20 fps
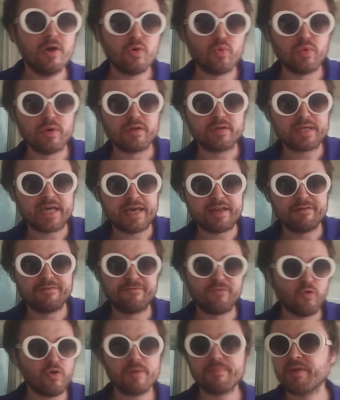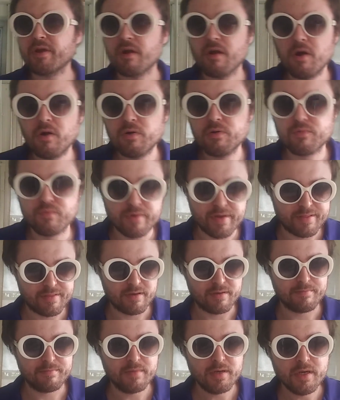would kind of form their own
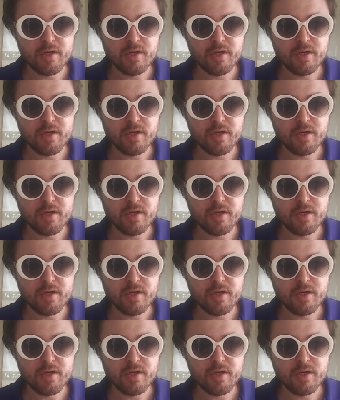rhythm.